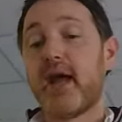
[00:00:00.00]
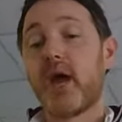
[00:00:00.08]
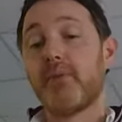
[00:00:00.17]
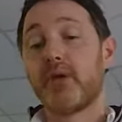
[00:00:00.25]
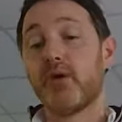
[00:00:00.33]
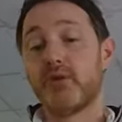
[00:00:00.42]

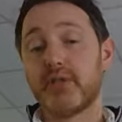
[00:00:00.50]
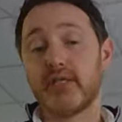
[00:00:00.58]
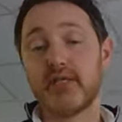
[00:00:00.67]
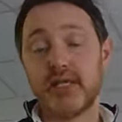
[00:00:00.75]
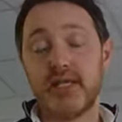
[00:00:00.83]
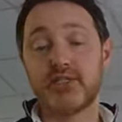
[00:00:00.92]
We call it
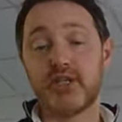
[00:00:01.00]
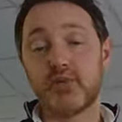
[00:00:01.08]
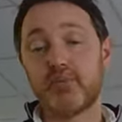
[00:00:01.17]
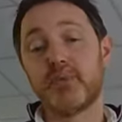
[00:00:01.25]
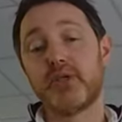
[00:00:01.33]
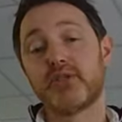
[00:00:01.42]
Ease
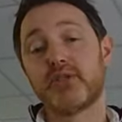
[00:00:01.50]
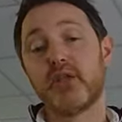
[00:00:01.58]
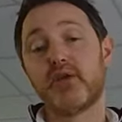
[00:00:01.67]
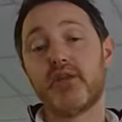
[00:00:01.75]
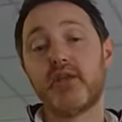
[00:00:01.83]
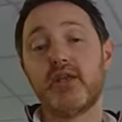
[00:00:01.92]
Up because a
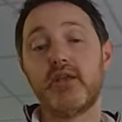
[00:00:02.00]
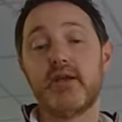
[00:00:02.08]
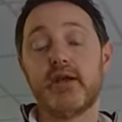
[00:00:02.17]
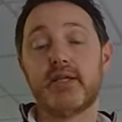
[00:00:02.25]
lot of the